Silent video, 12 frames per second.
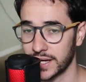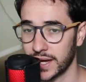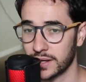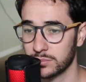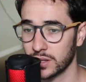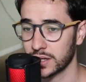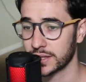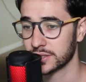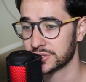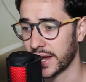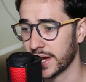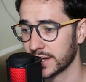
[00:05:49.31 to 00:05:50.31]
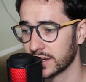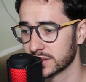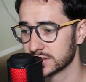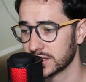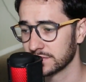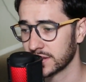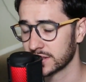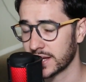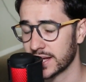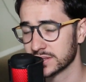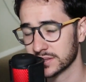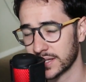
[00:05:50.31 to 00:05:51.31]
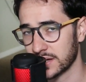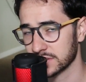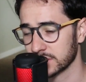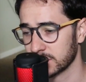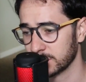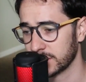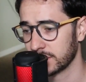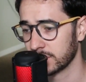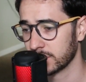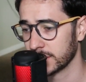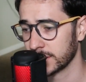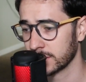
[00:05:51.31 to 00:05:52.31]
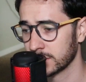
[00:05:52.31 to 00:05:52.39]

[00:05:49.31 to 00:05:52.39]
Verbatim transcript: I had blocking tracking and stuff like that so that was a little bit annoying